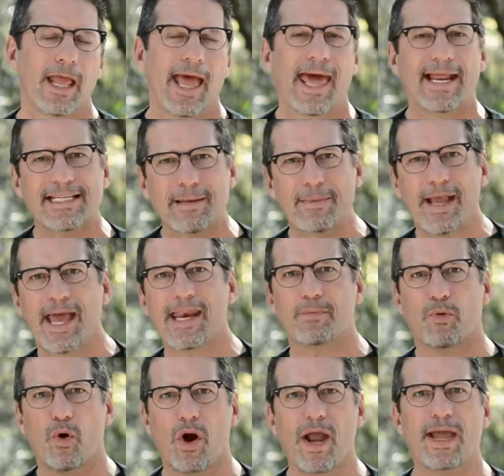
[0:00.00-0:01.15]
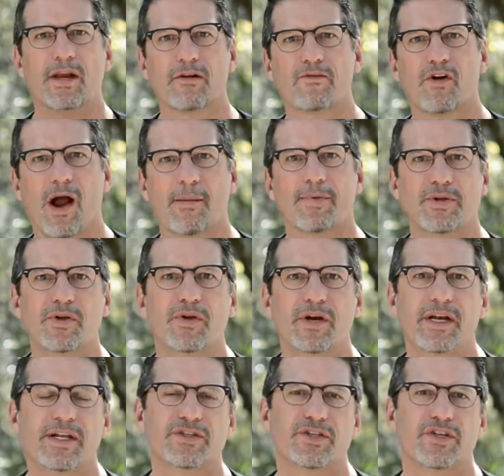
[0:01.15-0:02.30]
And as they began to pray and look for
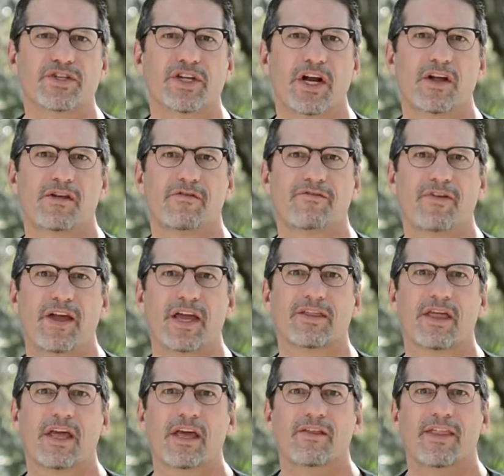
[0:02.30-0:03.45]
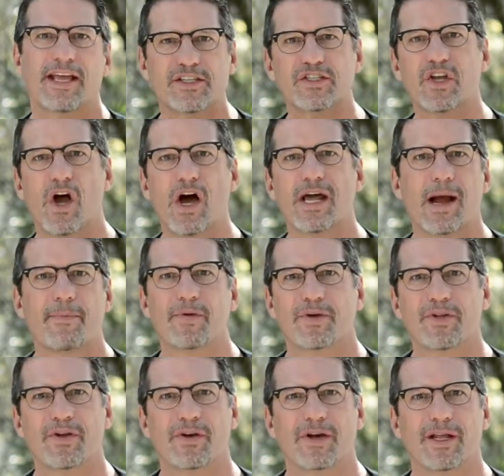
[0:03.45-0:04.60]
opportunities to share their faith, they saw an
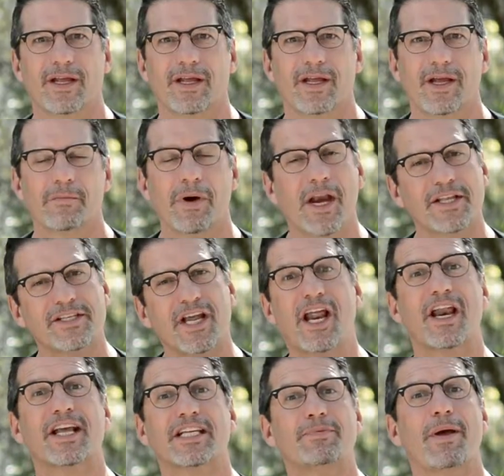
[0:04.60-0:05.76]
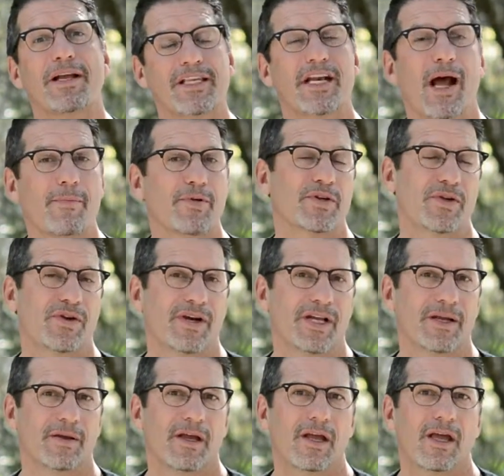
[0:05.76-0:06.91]
opportunity. But it's an unexpected opportunity.
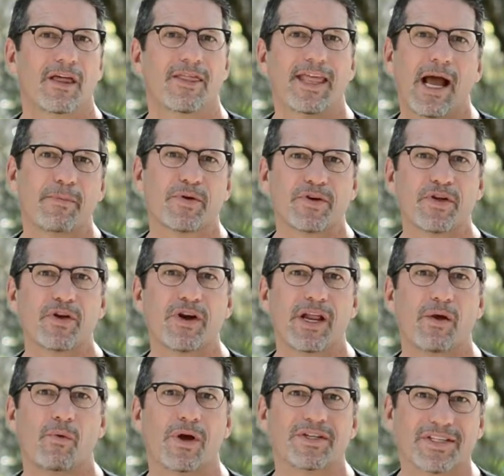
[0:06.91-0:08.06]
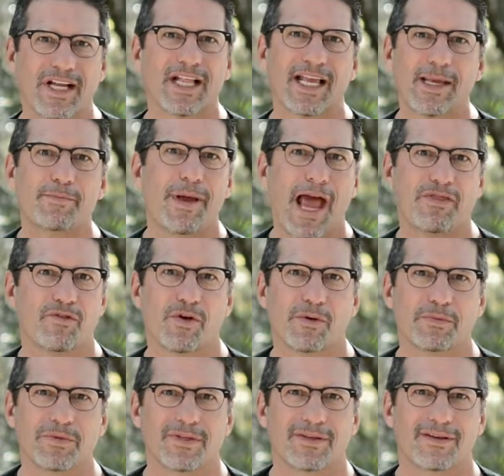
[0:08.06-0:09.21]
The opportunity was to clean
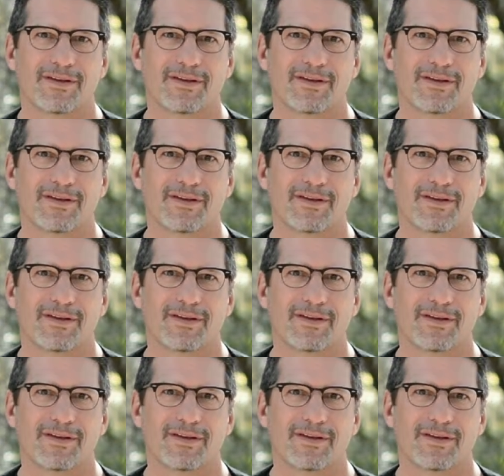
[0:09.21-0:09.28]
bathrooms.